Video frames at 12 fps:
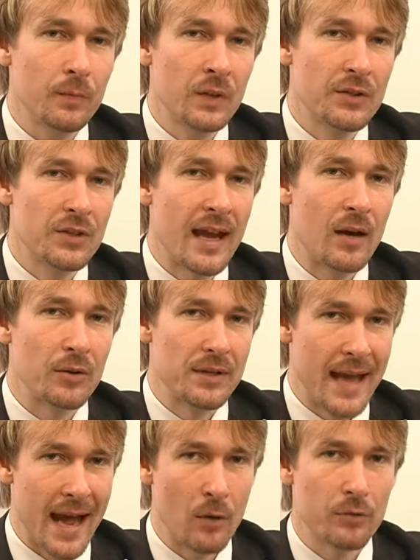is count
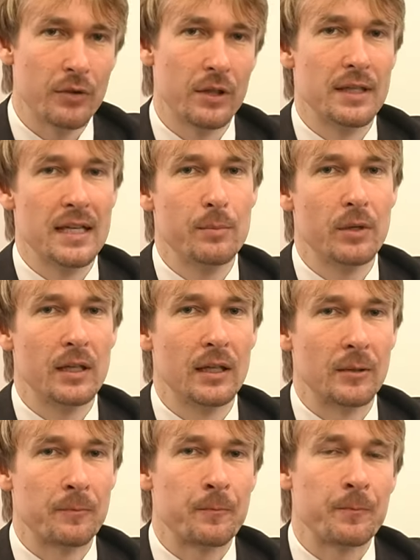down for the deepening,